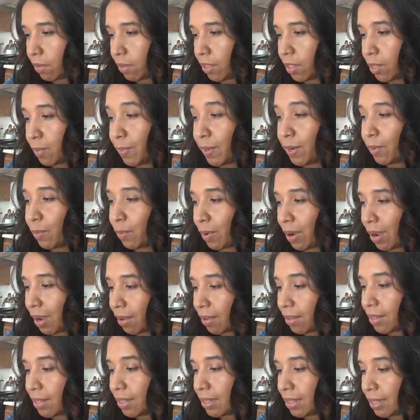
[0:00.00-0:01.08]
it's been a
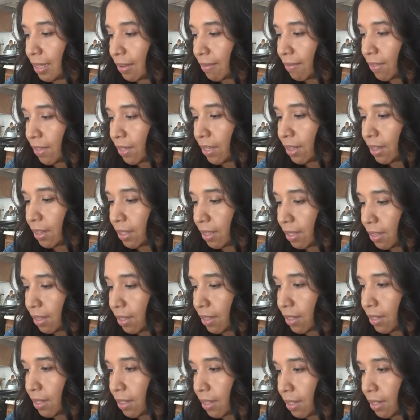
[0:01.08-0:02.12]
while since I've done this.